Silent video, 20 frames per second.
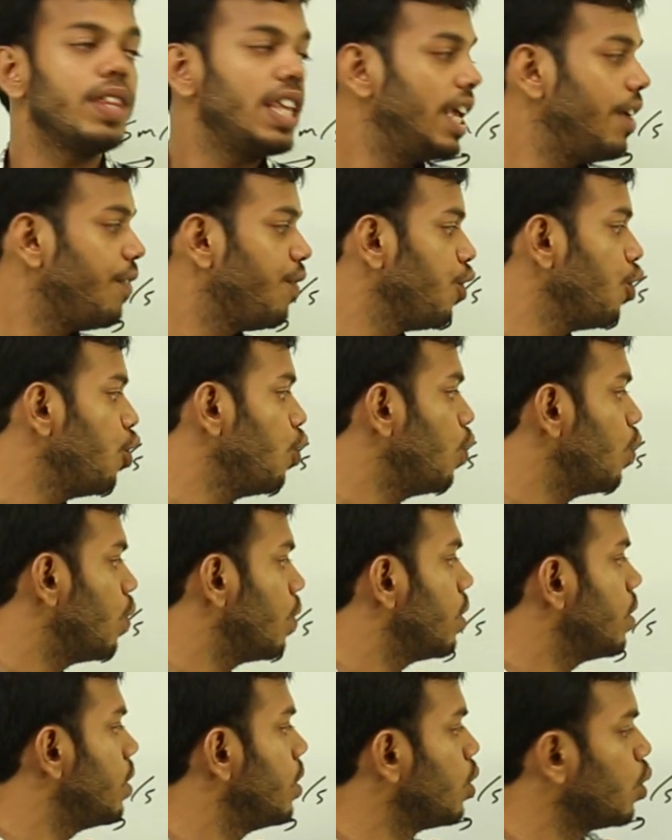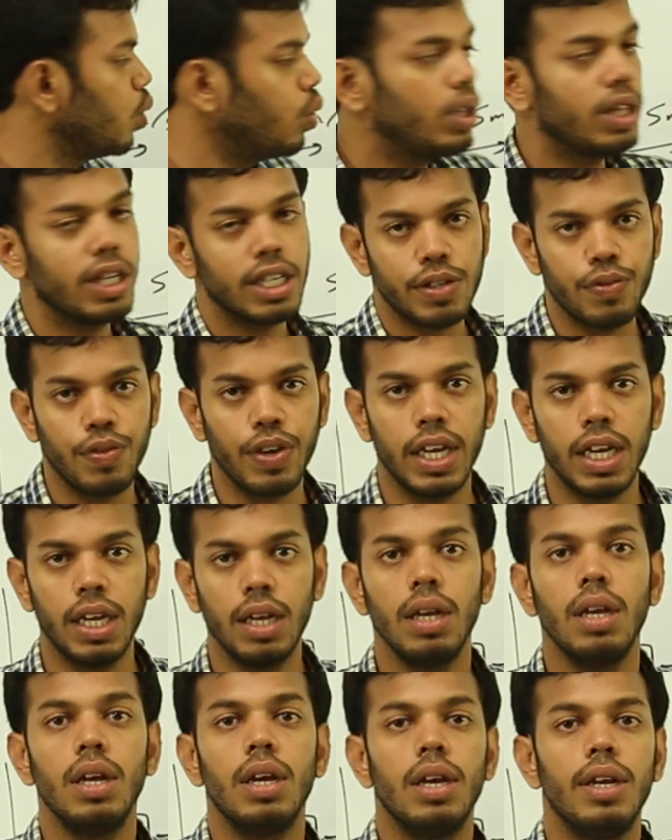if you do this way,
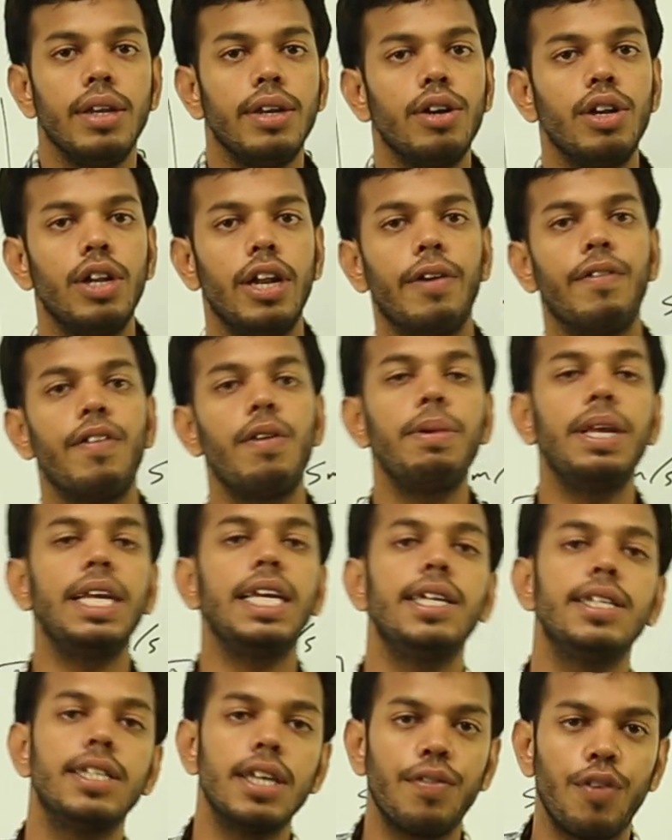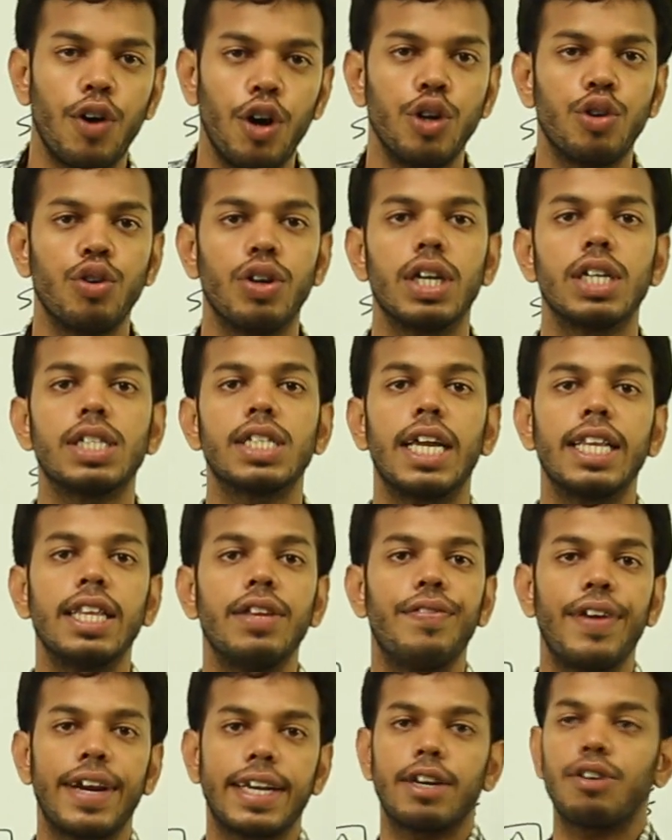it will be easier for you to understand the
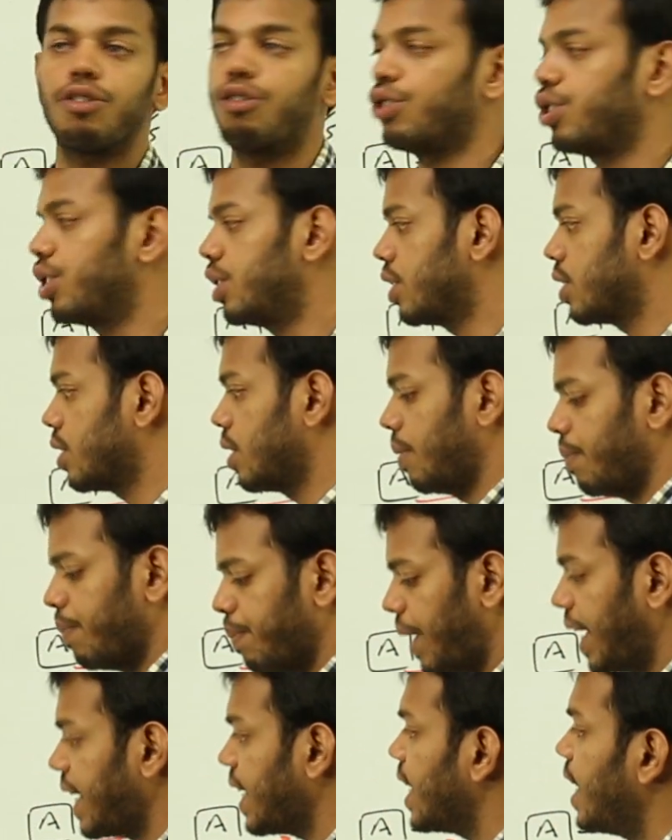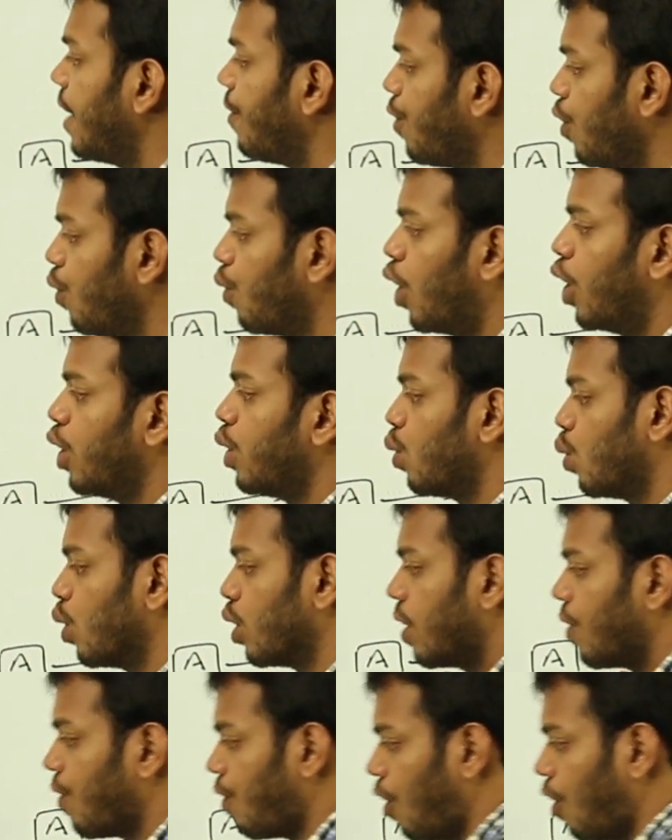vector questions. But if you want to know the